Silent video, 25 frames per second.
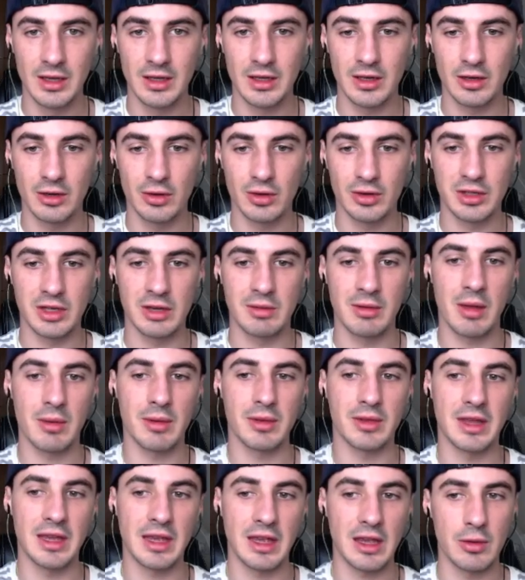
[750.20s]
You could also
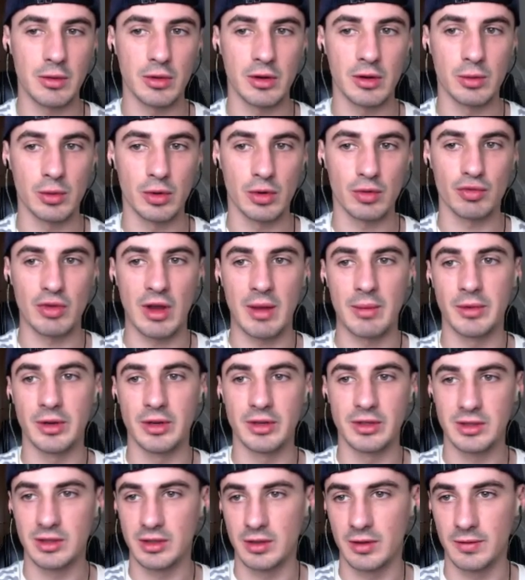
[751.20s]
maybe think he wouldn't want
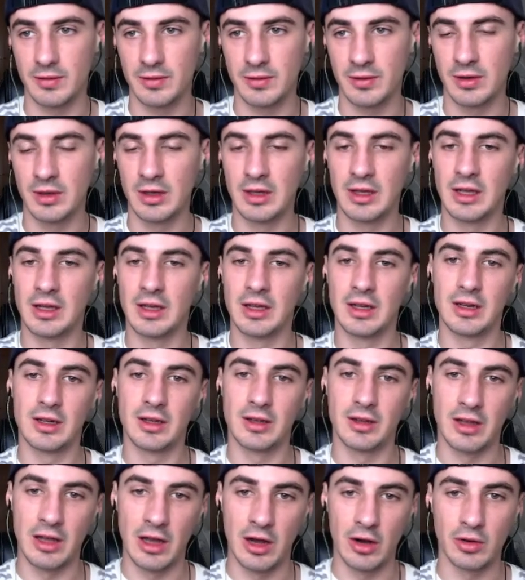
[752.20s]
remnants of
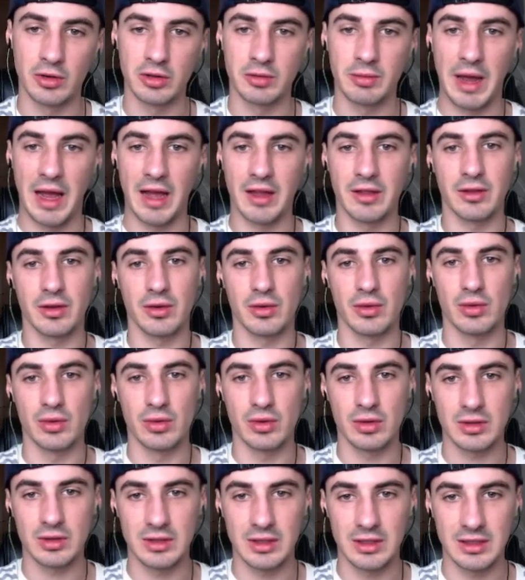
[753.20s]
the old band, the
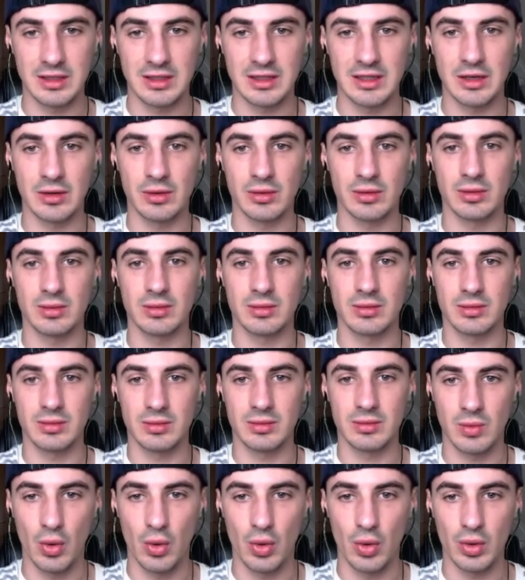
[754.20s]
Hawk, to still
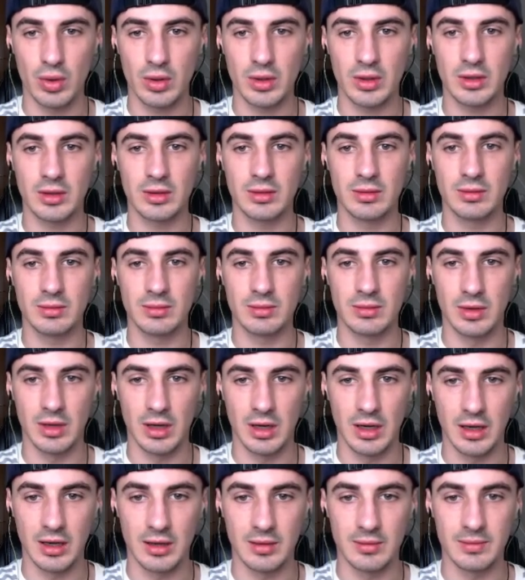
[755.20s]
walk.
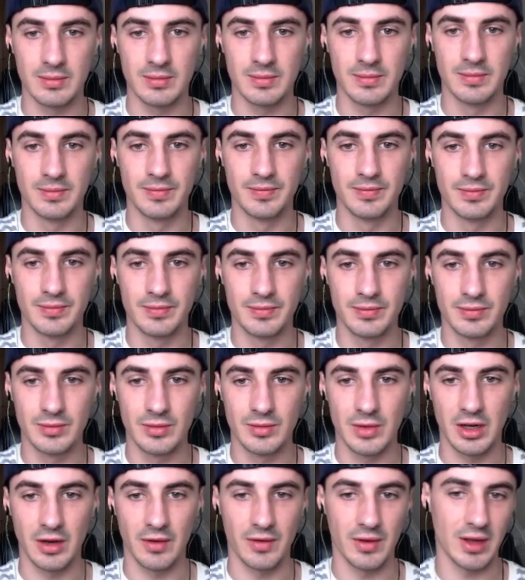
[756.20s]
I
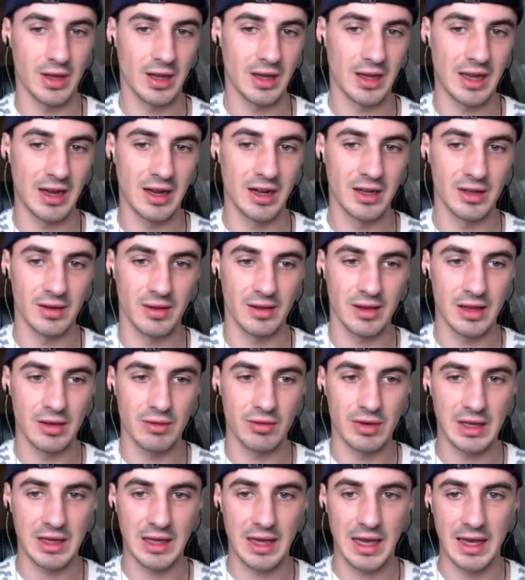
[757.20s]
don't think he
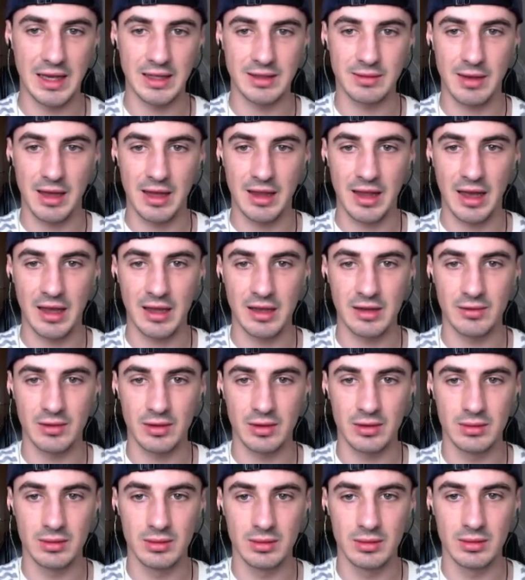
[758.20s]
really cares about that
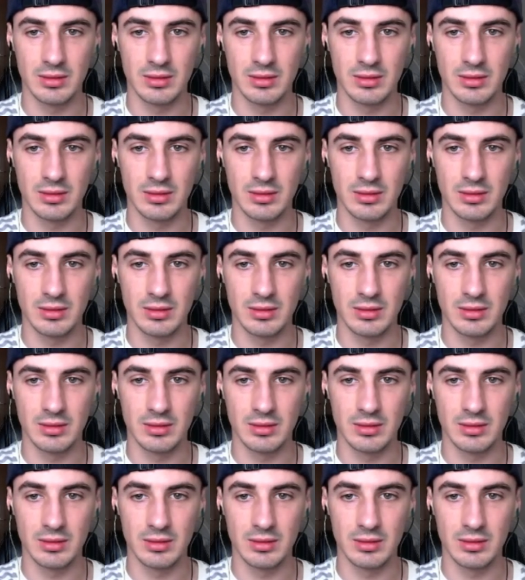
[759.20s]
either.